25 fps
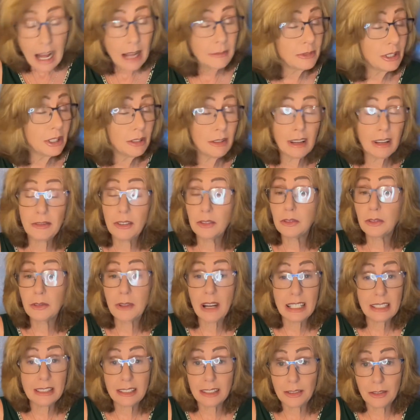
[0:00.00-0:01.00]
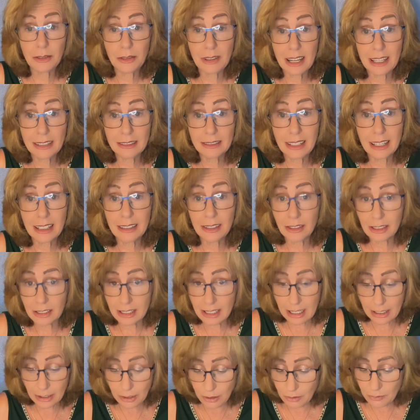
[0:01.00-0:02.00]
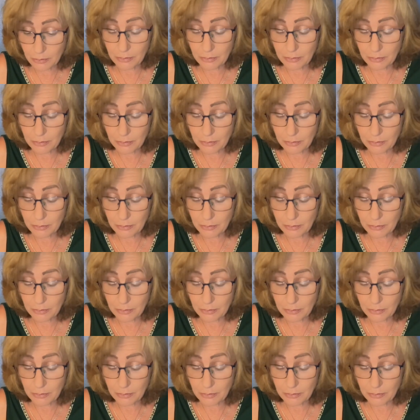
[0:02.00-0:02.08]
mean, you have every right to do that. It looks like